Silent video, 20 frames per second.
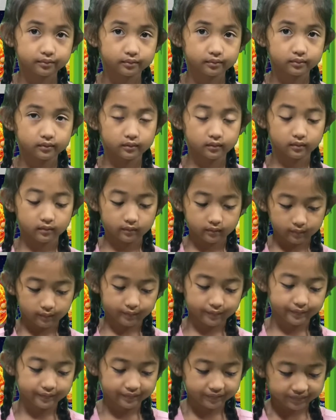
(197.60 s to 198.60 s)

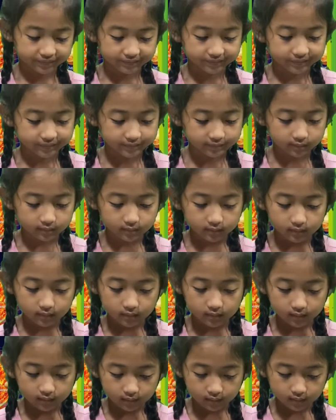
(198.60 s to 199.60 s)

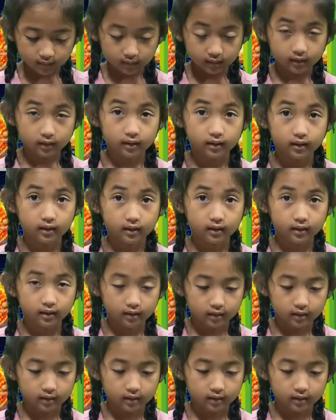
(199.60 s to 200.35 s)
[no speech]